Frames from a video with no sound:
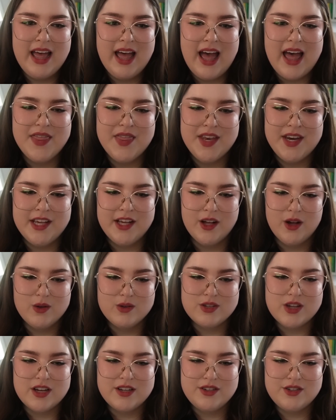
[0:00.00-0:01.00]
And then he
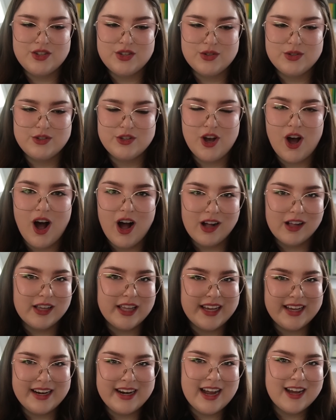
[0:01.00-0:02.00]
goes on to talk
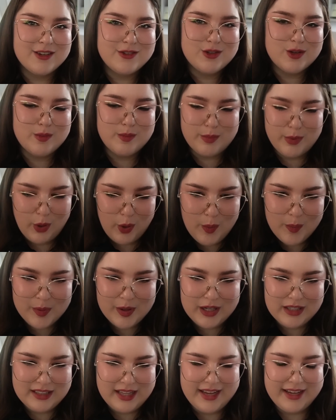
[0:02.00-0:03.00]
like an actual
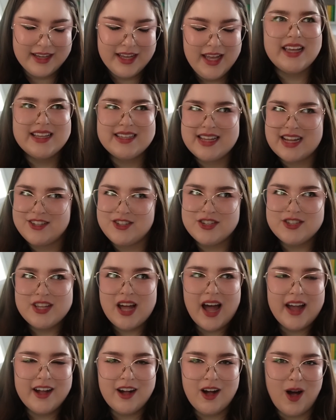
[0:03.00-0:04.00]
boomer. Like, is that just
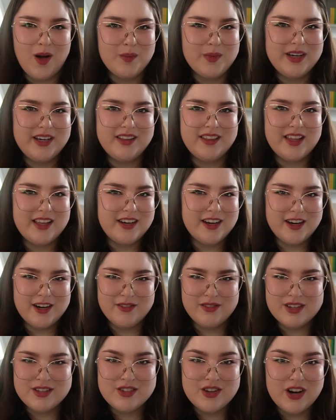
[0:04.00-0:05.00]
high comedy that none of
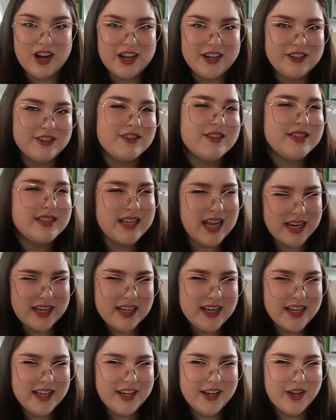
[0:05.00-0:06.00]
us are
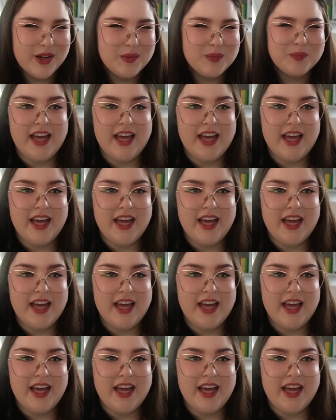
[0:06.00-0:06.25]
understanding here?